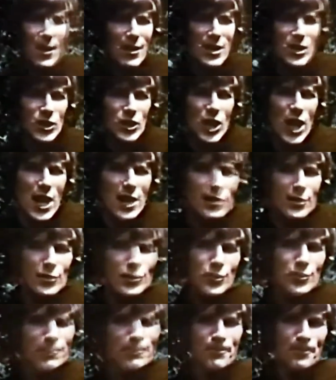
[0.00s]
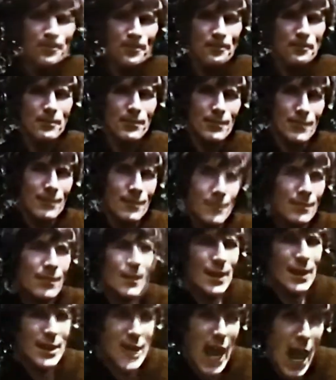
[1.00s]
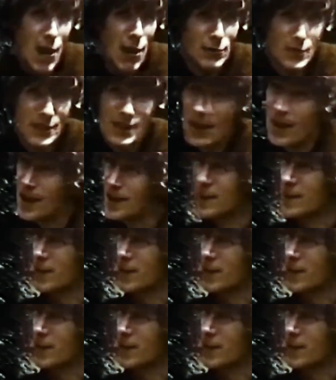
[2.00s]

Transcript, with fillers: are in change. Towns are